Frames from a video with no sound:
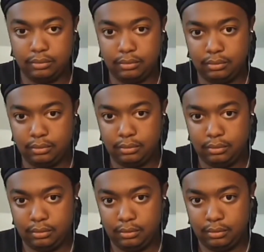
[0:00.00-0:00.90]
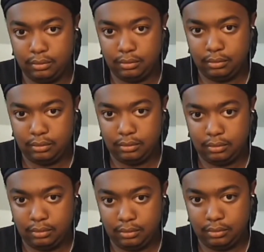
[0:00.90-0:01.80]

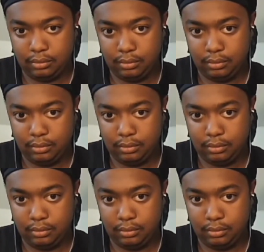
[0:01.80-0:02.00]
This person isn't speaking.